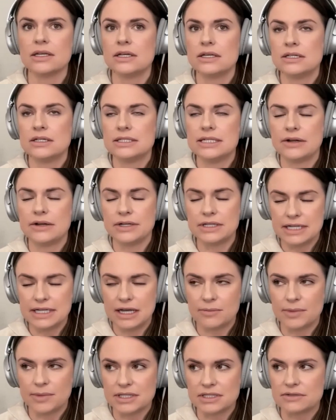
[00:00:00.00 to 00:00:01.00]

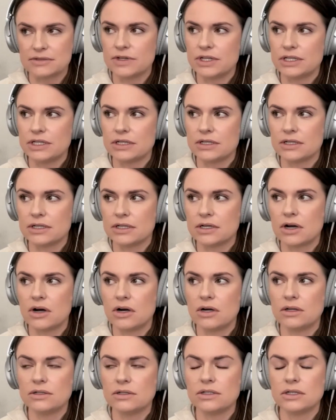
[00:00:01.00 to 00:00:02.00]
Downingtown, Pennsylvania
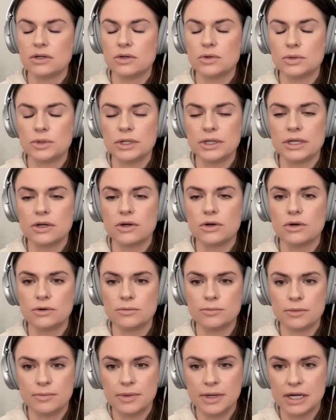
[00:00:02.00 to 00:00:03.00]
called Holding
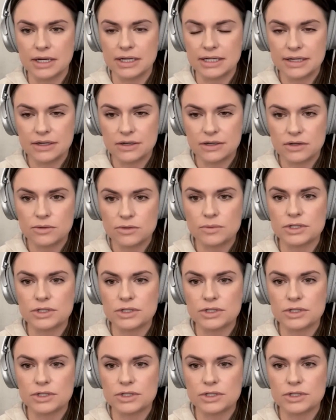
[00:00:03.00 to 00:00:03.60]
Hope Perinatal,